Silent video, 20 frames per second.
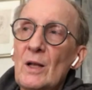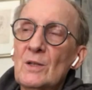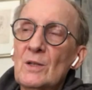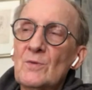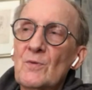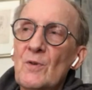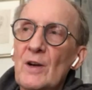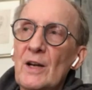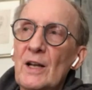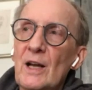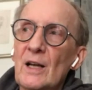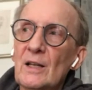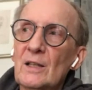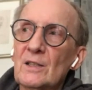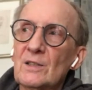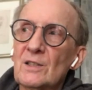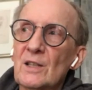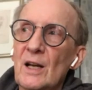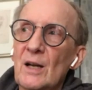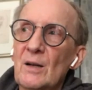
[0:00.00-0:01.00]
it's funny
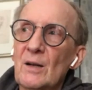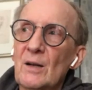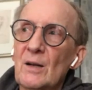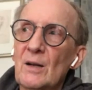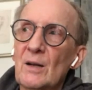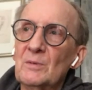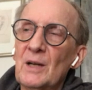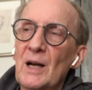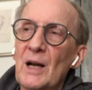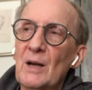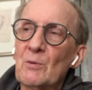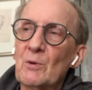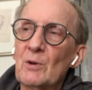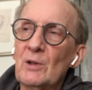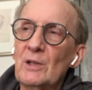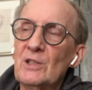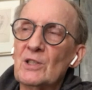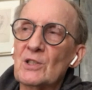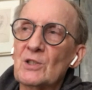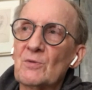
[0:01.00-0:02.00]
because I
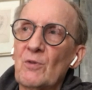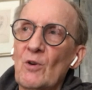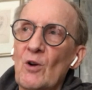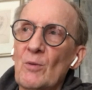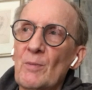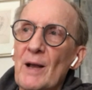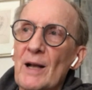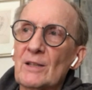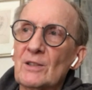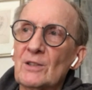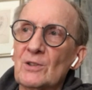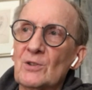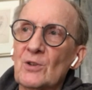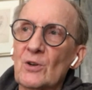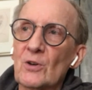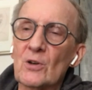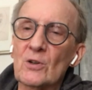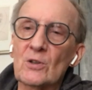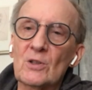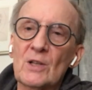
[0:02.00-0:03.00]
really just fall back to
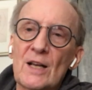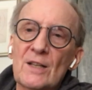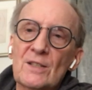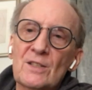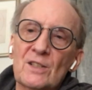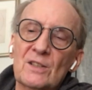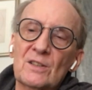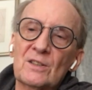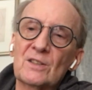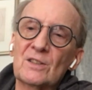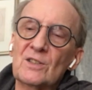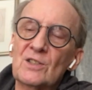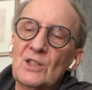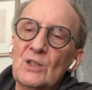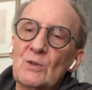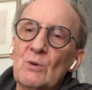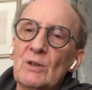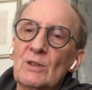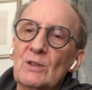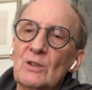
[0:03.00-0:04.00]
Turner Classics and see
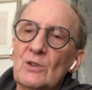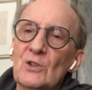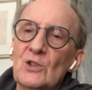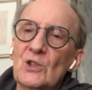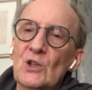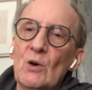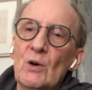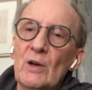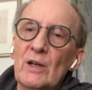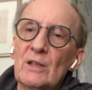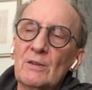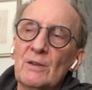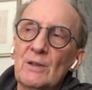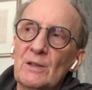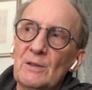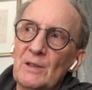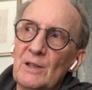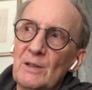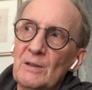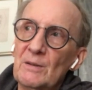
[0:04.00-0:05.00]
what they're showing.
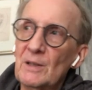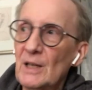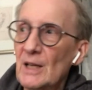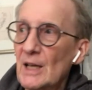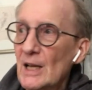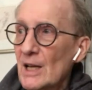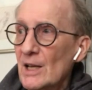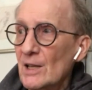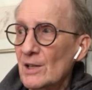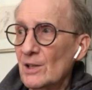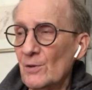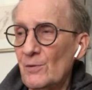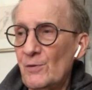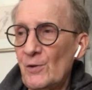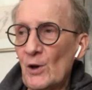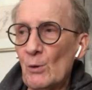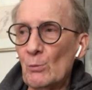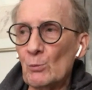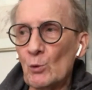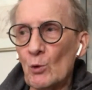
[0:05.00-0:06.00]
The
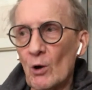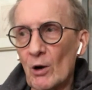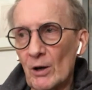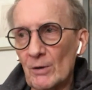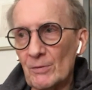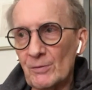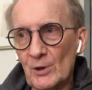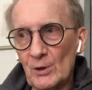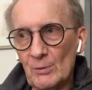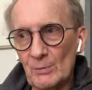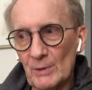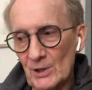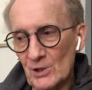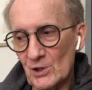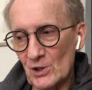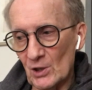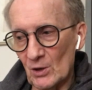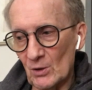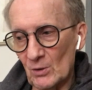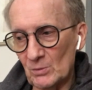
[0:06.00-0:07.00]
film noir film they
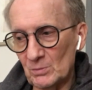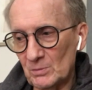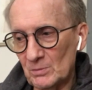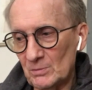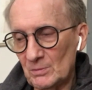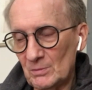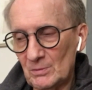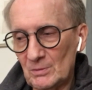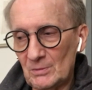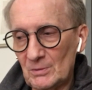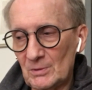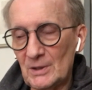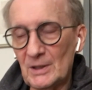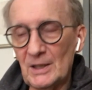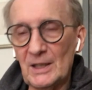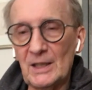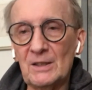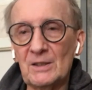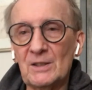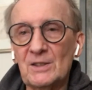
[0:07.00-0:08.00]
show
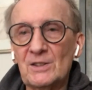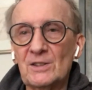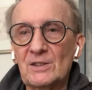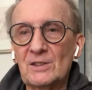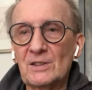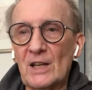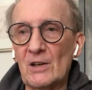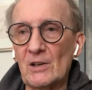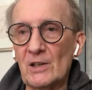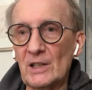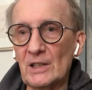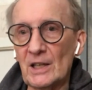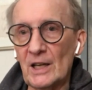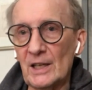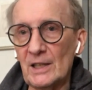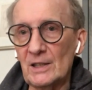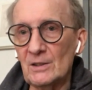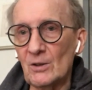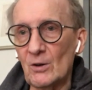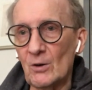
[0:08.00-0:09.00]
Saturday
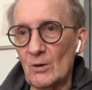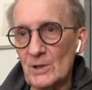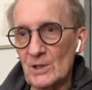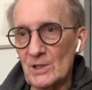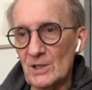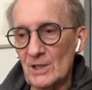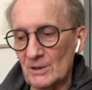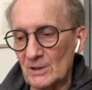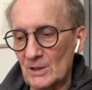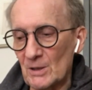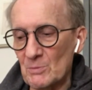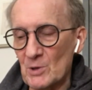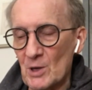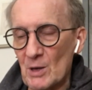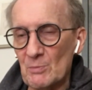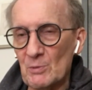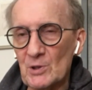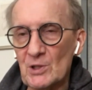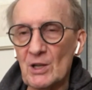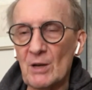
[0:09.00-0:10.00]
night always comes
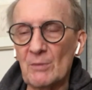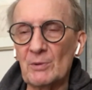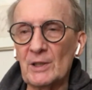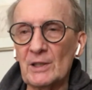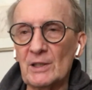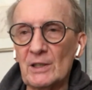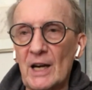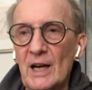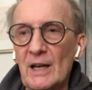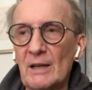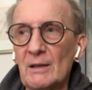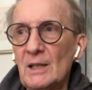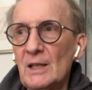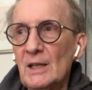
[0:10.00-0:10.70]
up with something that